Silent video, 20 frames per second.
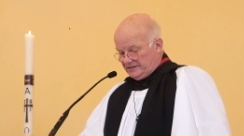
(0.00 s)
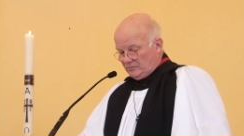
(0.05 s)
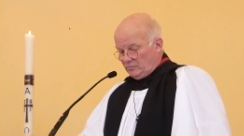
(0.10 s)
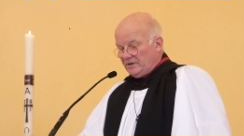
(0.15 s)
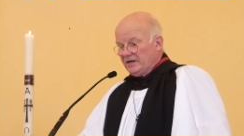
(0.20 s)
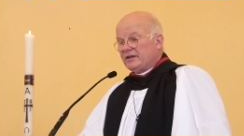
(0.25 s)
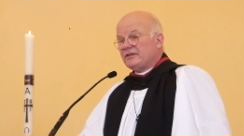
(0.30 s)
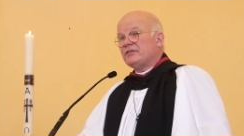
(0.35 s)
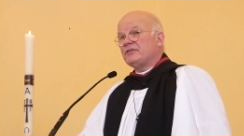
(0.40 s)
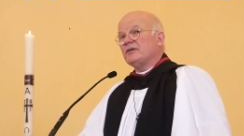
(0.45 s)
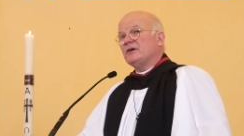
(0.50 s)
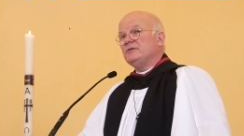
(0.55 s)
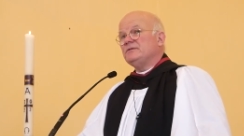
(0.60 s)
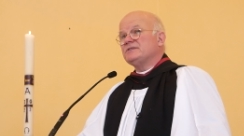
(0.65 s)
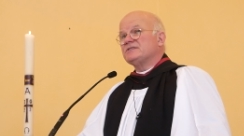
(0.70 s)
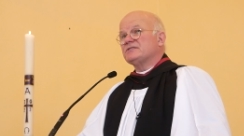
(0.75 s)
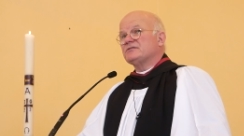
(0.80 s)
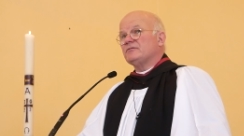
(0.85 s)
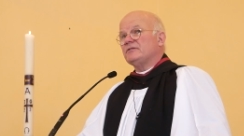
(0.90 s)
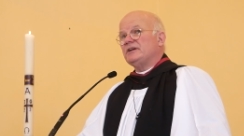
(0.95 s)
with
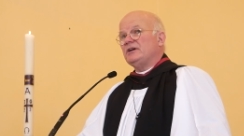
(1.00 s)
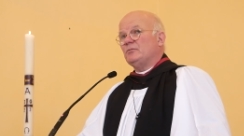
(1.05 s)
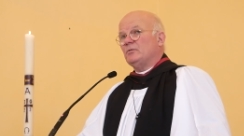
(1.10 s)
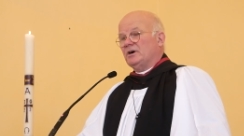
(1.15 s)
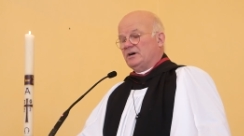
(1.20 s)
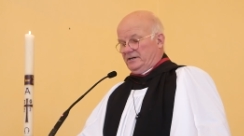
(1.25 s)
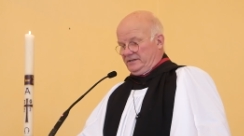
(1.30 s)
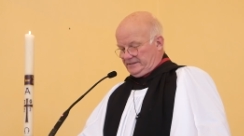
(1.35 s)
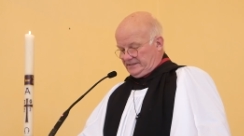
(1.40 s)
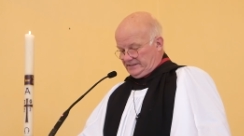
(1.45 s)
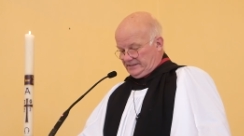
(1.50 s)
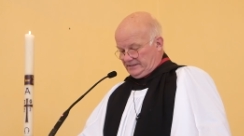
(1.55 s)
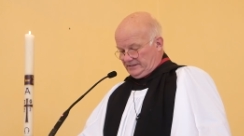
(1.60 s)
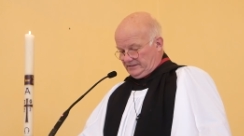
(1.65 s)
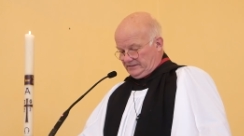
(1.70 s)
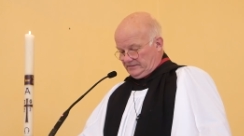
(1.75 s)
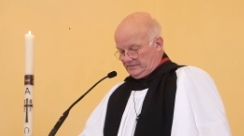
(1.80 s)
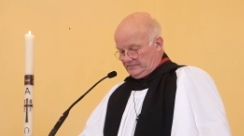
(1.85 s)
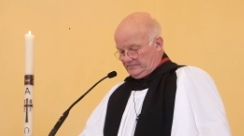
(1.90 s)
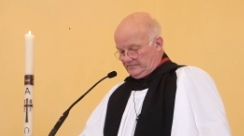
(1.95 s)
those three words
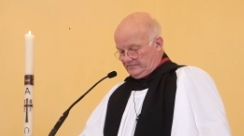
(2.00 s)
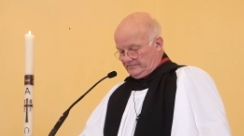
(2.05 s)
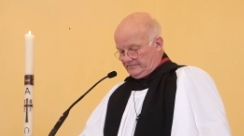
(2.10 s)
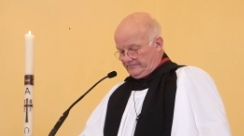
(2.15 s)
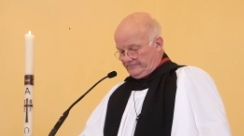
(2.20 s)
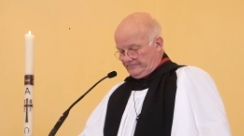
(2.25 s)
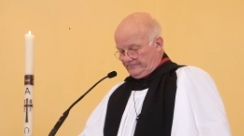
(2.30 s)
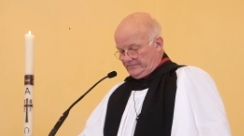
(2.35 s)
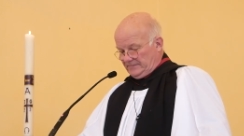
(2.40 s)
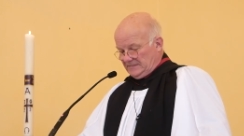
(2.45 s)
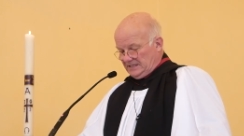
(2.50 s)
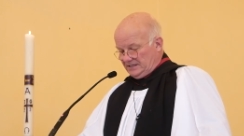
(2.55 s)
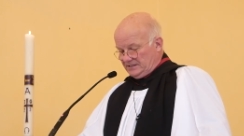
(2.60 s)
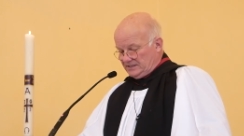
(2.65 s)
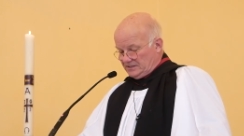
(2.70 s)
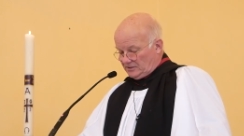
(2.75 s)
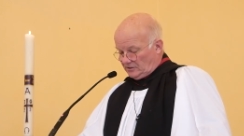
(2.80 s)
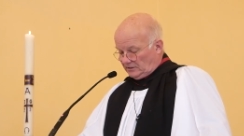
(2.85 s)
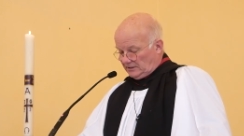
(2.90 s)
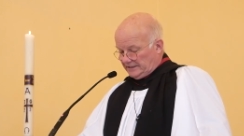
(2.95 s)

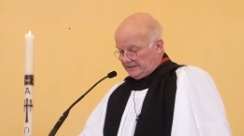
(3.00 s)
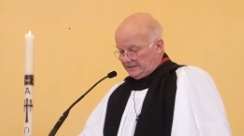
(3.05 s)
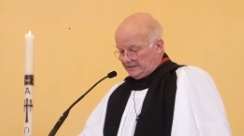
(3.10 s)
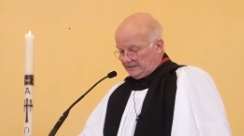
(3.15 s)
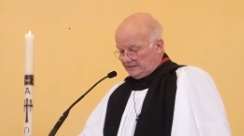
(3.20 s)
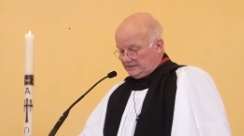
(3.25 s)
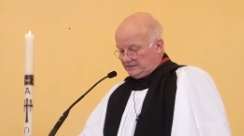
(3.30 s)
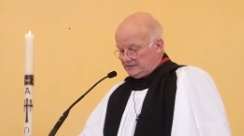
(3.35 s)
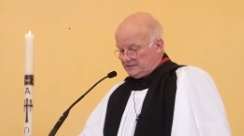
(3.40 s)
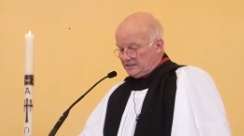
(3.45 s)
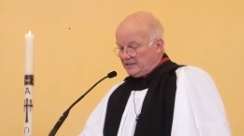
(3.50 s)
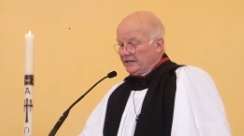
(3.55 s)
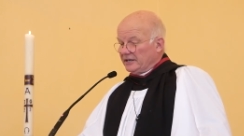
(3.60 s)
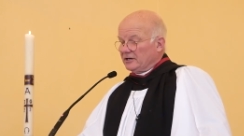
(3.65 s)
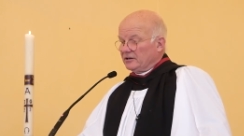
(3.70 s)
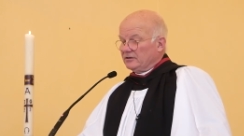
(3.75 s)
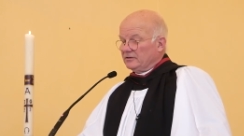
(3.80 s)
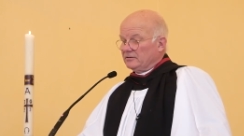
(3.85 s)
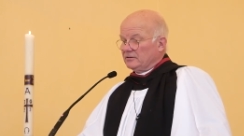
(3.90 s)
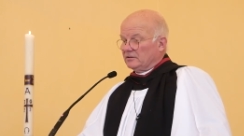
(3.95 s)
Soli
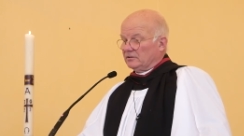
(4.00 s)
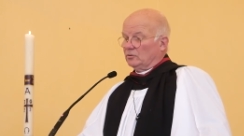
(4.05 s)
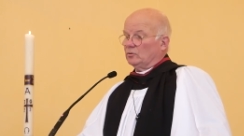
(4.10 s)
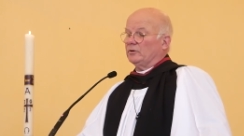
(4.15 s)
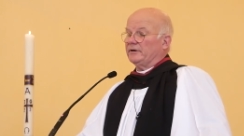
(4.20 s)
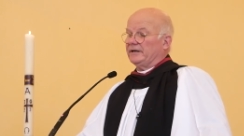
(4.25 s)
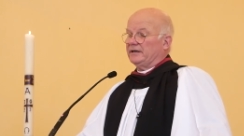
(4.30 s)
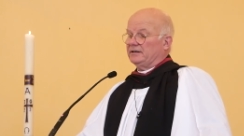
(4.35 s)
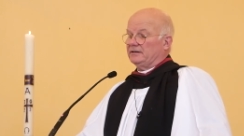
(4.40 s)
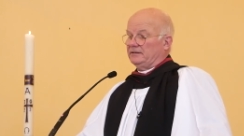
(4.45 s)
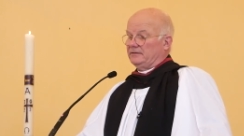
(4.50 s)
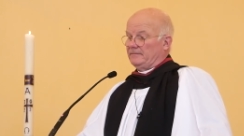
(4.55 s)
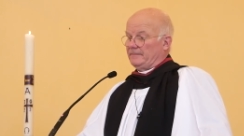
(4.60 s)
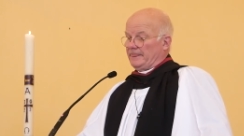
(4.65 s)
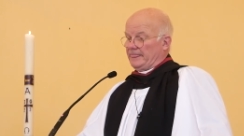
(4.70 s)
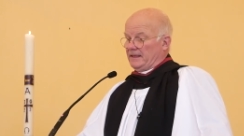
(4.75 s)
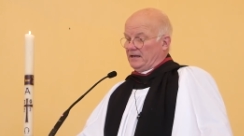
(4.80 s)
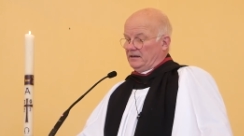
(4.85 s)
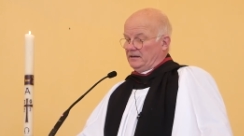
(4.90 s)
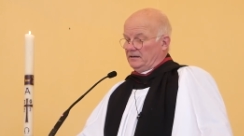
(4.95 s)
Deo Gloria,
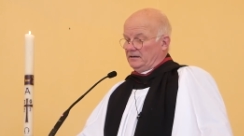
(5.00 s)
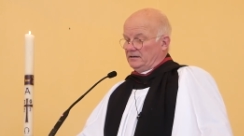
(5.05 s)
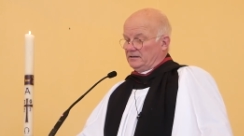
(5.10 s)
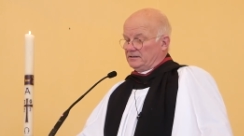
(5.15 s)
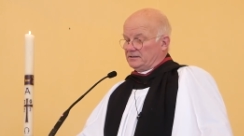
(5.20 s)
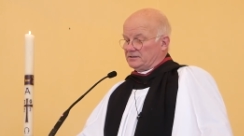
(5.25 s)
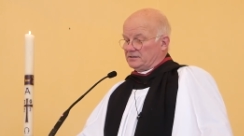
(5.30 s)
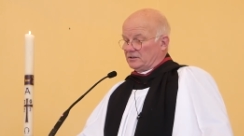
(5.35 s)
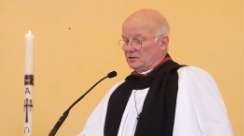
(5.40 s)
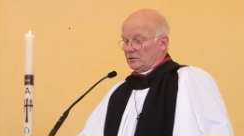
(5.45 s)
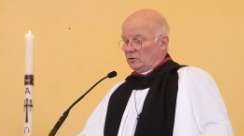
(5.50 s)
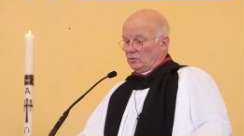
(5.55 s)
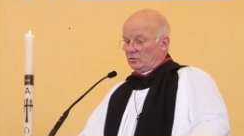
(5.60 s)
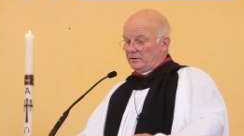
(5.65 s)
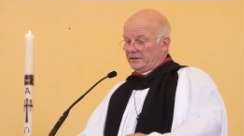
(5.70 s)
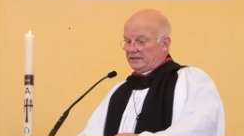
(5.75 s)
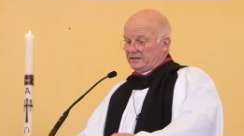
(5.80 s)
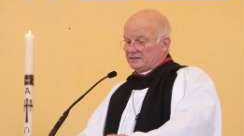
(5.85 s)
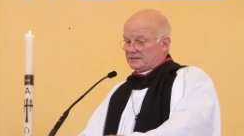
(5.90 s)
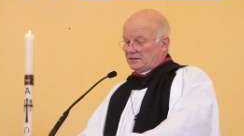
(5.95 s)
to
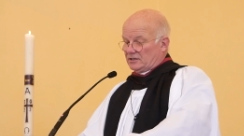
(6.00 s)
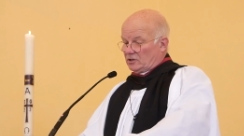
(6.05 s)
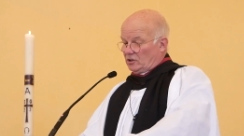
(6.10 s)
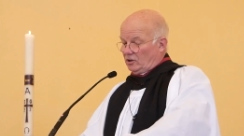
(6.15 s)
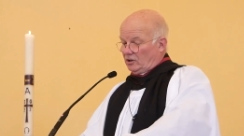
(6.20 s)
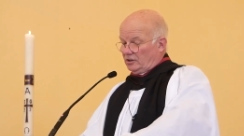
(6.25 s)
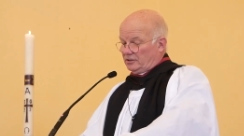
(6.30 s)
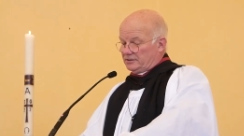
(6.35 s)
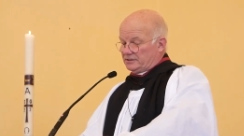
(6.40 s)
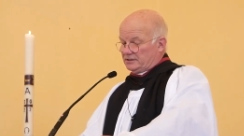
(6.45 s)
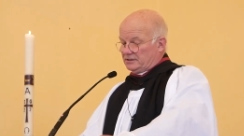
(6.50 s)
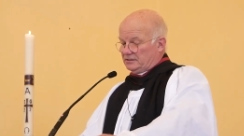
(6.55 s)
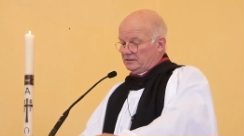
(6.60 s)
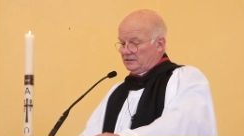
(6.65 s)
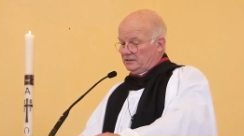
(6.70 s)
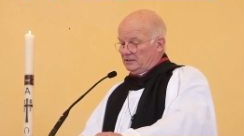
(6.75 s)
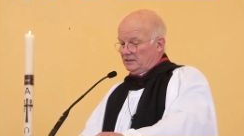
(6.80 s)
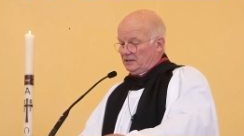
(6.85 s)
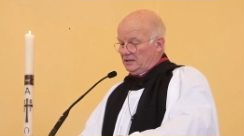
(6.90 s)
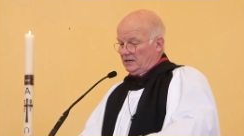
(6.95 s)
glory to God
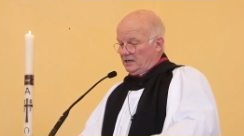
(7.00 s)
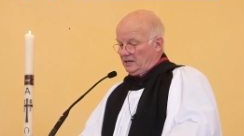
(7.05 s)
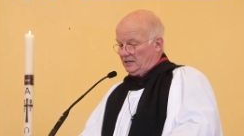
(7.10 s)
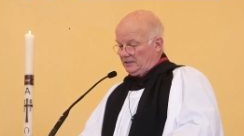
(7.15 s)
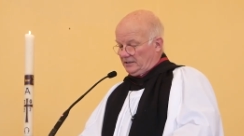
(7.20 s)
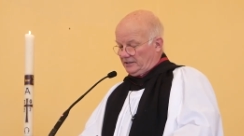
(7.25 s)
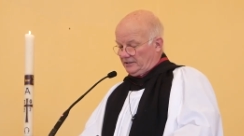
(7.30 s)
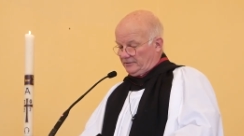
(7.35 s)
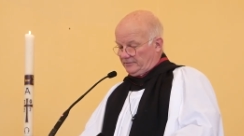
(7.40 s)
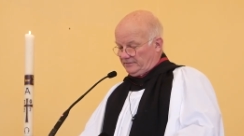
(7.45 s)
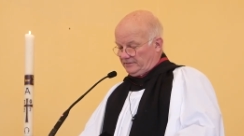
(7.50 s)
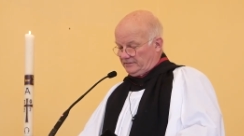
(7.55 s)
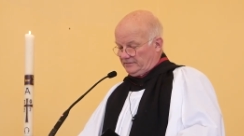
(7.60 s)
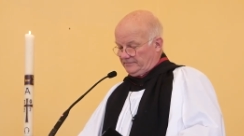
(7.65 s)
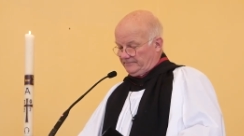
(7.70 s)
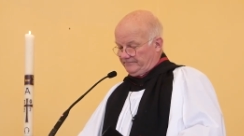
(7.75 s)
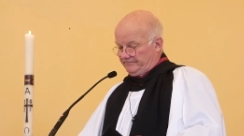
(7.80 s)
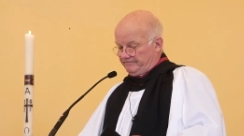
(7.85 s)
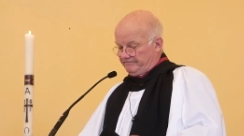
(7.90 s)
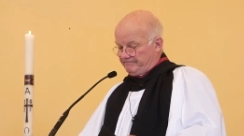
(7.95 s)
alone.
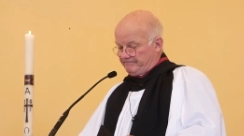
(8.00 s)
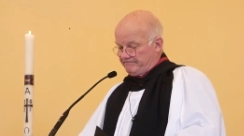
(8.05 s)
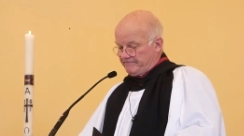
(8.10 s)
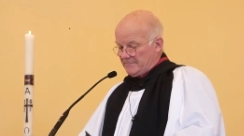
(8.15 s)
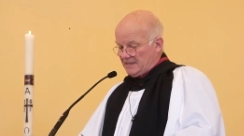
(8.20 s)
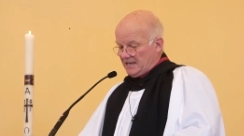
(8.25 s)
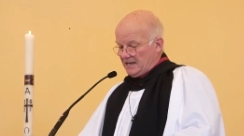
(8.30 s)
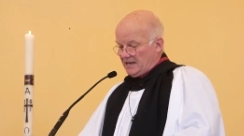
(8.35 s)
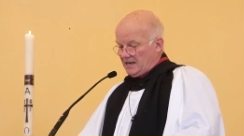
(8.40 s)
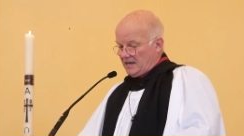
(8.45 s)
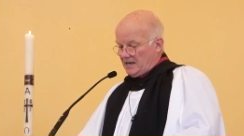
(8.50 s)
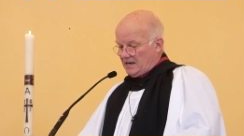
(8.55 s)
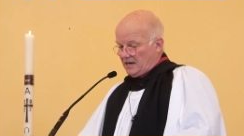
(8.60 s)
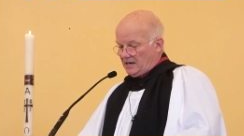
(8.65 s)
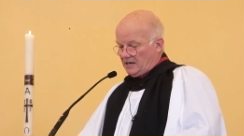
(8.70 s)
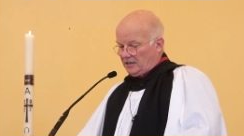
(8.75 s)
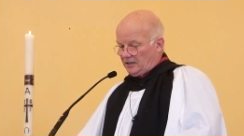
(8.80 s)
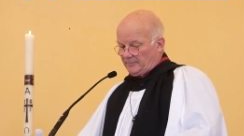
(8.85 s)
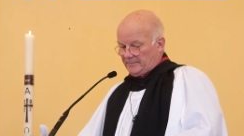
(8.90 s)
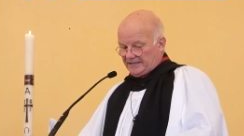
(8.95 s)

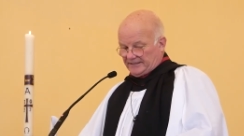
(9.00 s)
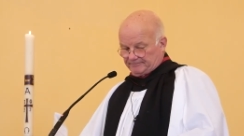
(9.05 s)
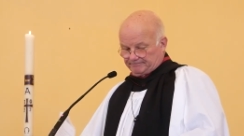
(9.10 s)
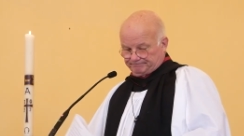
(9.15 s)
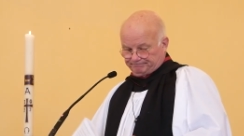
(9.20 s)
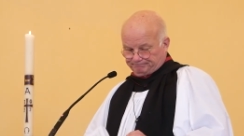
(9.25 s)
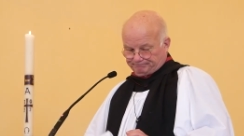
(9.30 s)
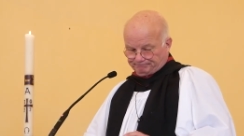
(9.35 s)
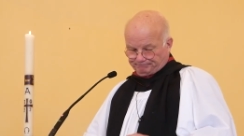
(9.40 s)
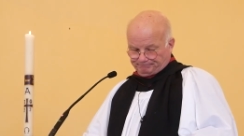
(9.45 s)
Amen.